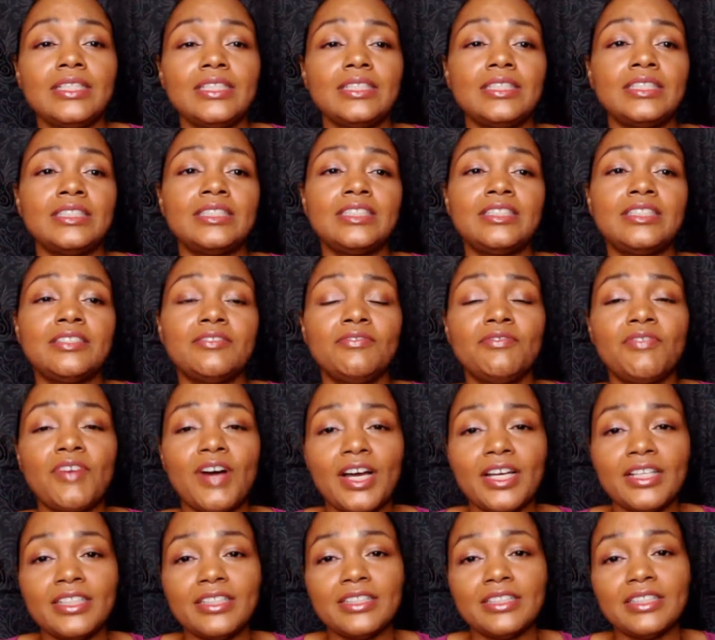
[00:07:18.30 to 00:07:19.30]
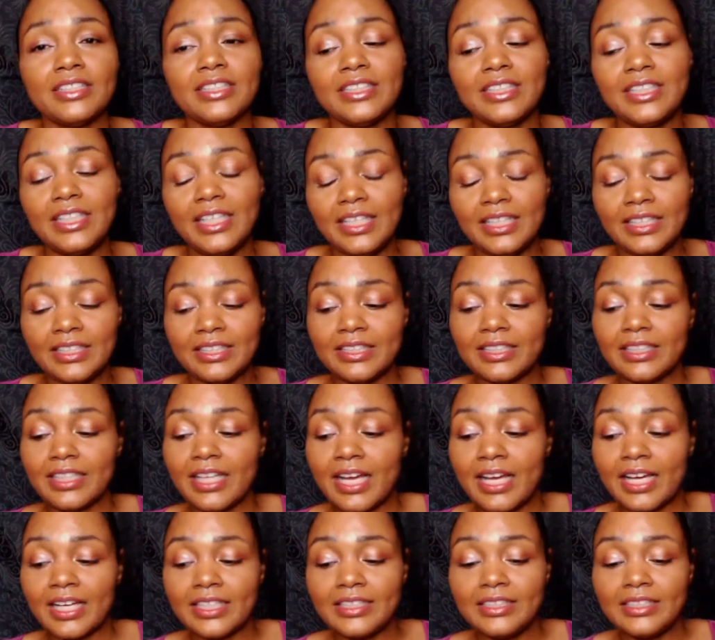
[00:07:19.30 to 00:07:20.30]
is divinely in
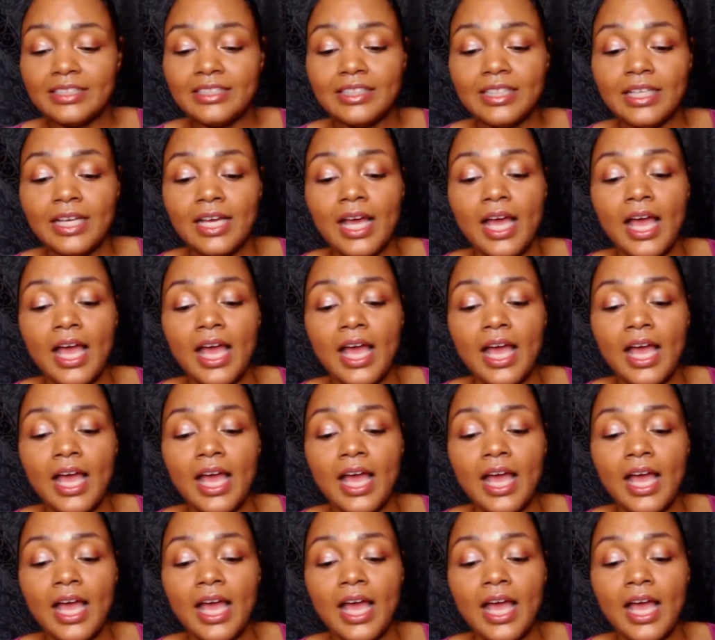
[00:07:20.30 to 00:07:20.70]
line,